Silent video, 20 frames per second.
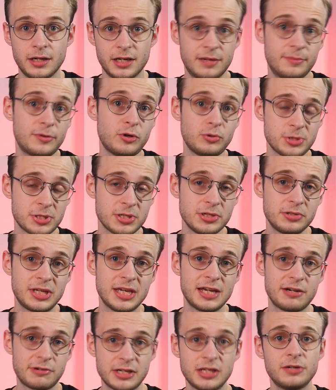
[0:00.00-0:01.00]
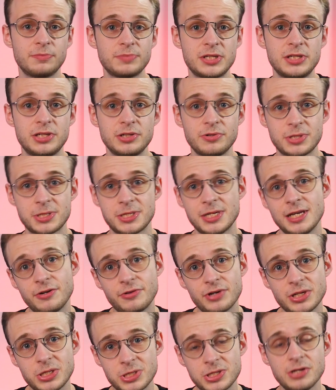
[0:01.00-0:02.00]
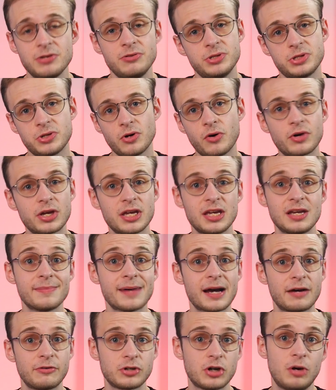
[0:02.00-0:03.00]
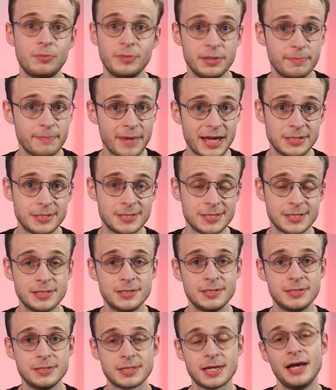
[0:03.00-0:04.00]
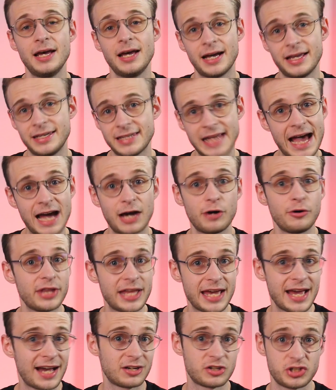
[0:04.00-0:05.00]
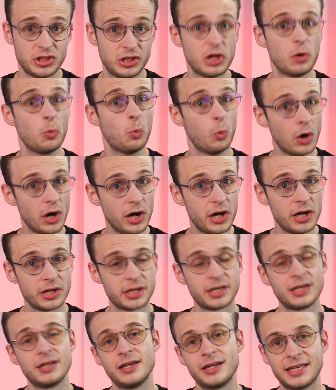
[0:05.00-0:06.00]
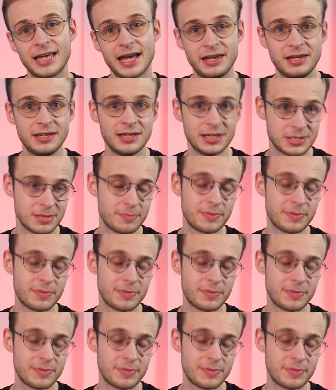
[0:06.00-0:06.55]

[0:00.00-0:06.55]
And I'm also gearing up to do a series soon talking about common medicines and how they actually work, again as a